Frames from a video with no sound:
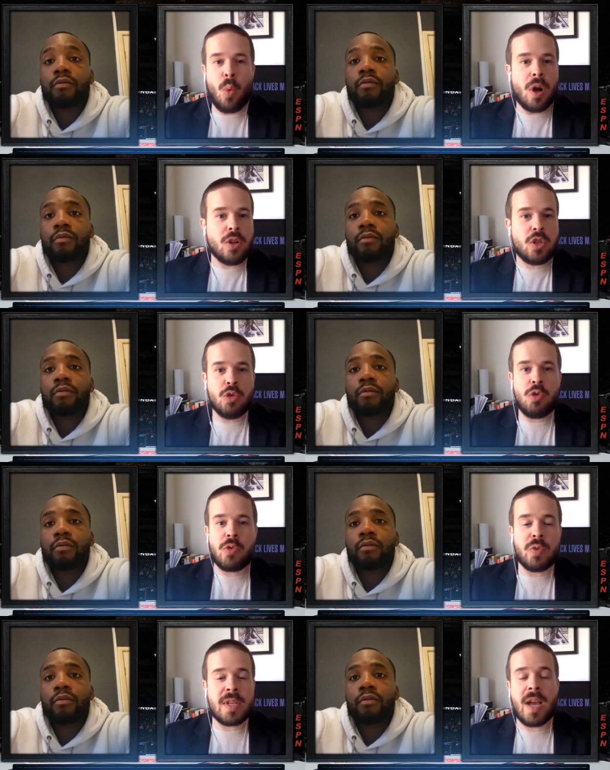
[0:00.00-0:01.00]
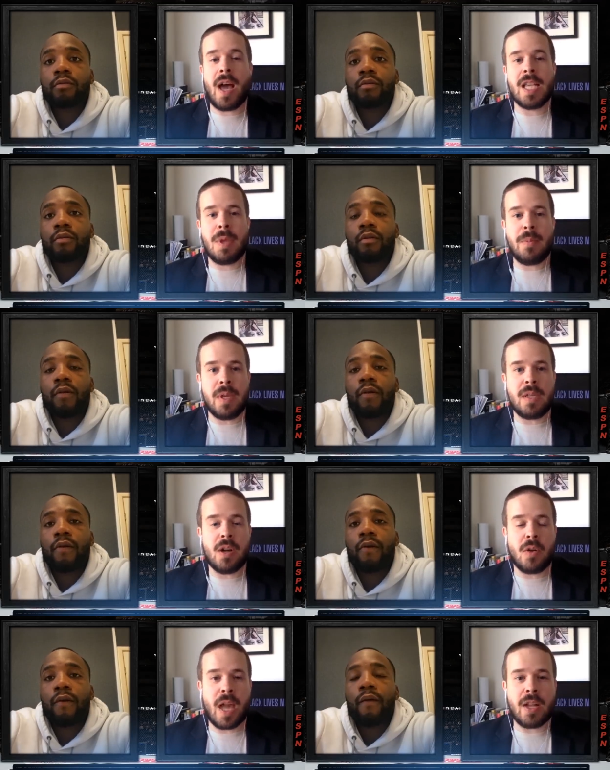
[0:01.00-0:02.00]
Speaker 1: one, two, three guys maybe you
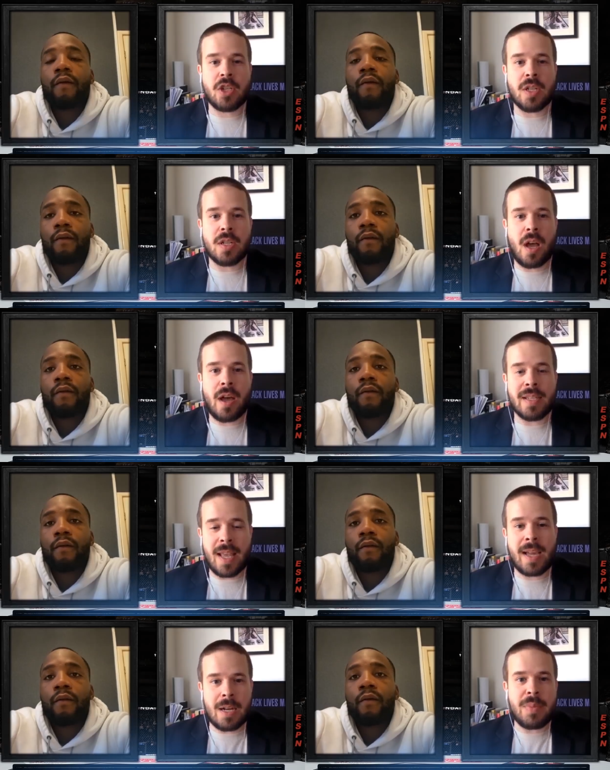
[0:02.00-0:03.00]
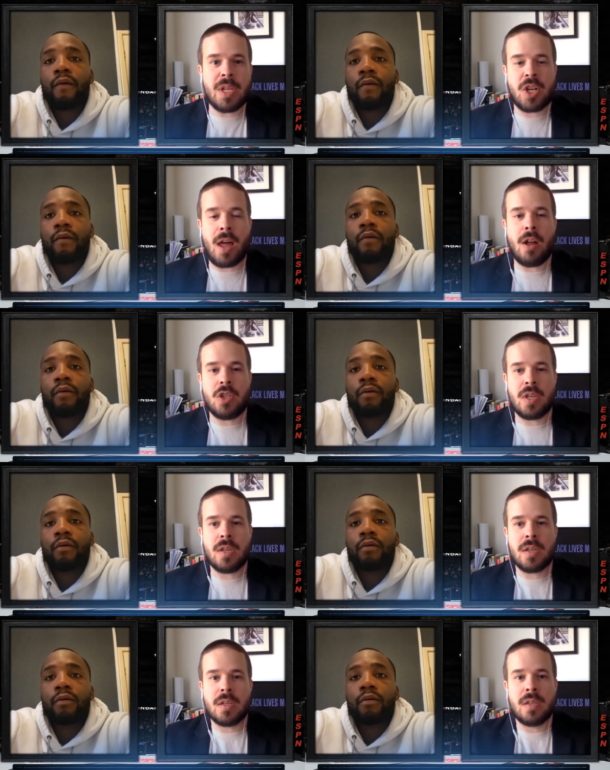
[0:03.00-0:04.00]
know catch it. Uh, is that going to be a challenge? You think?
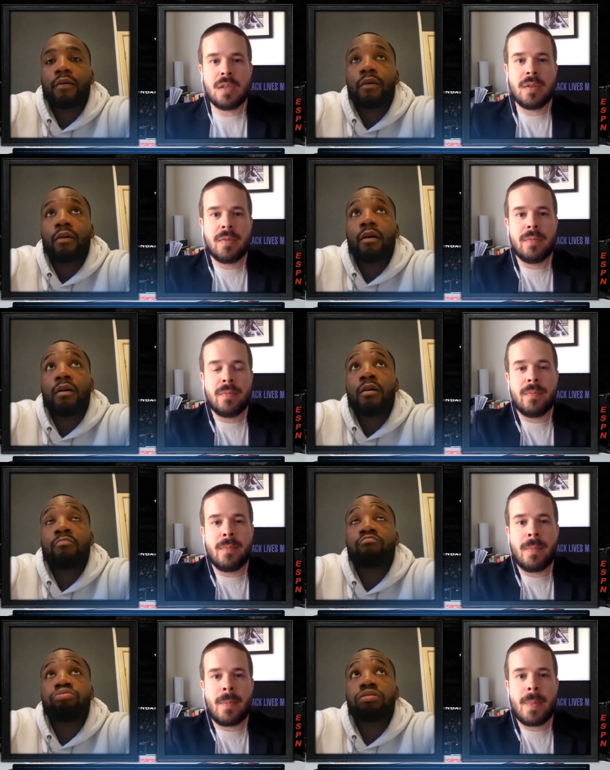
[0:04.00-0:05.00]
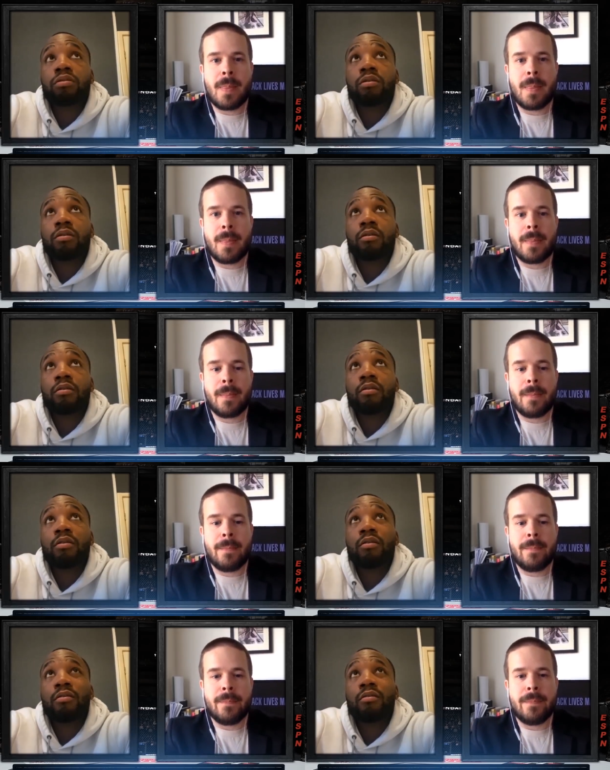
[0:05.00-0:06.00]
Um,
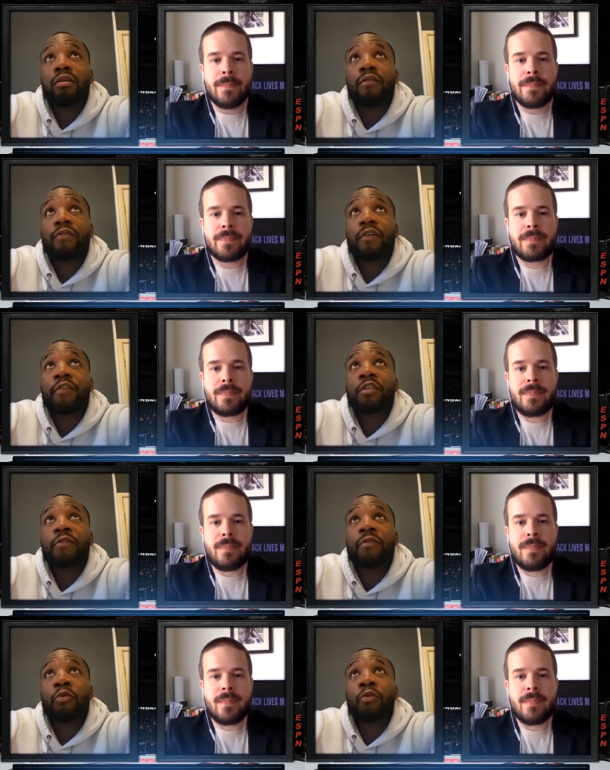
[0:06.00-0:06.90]
I think you're